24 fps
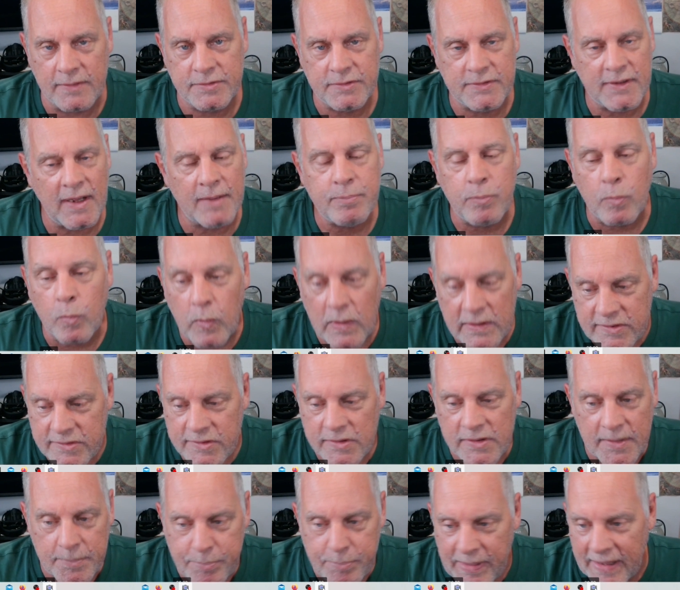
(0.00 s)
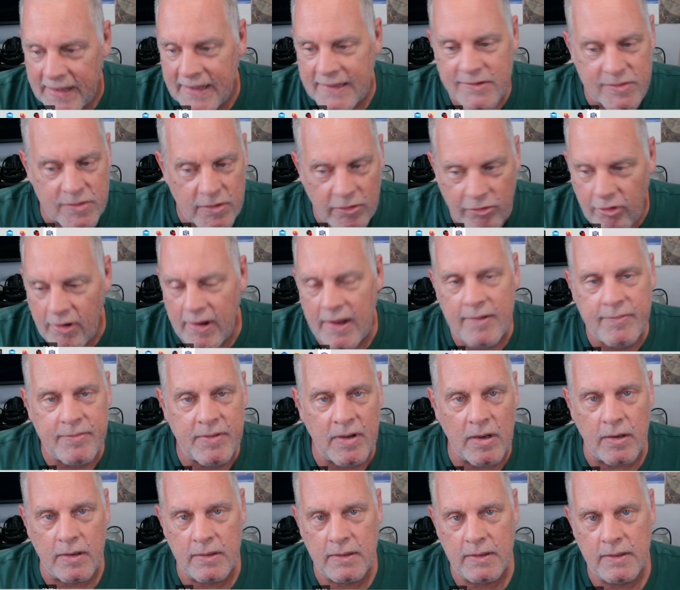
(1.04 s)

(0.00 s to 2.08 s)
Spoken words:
Stop whistling past the graveyard.